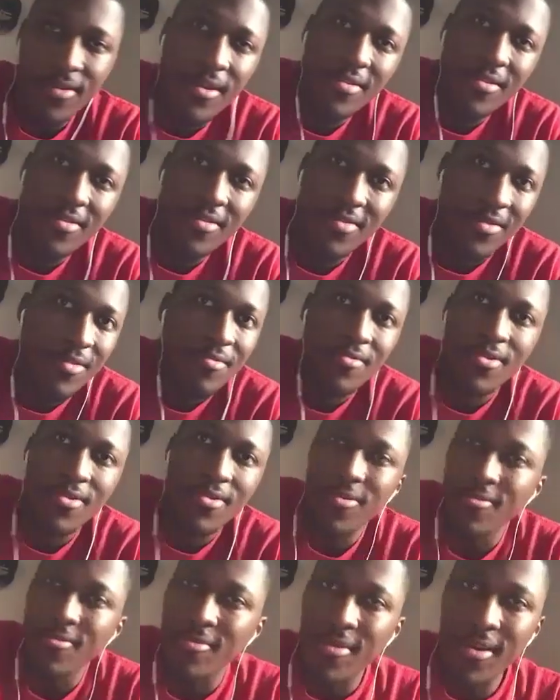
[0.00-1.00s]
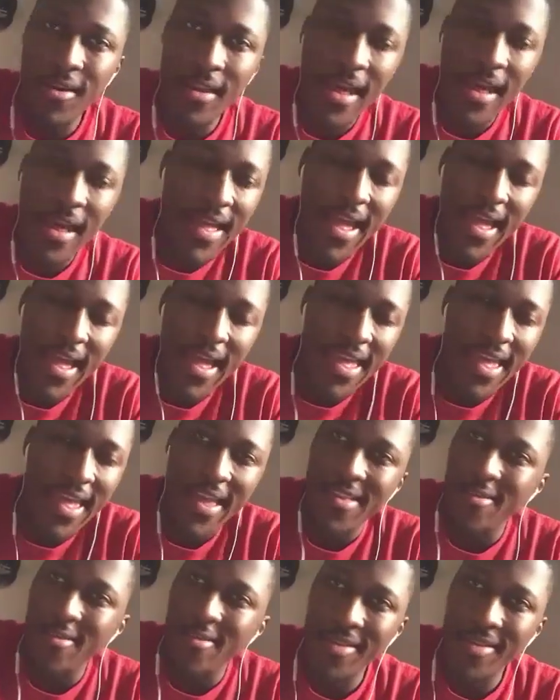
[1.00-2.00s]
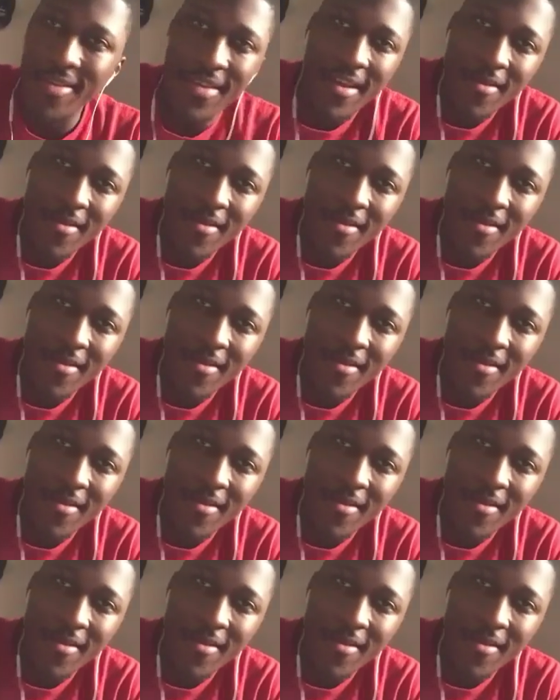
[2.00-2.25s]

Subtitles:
just do what you want. I can't do anything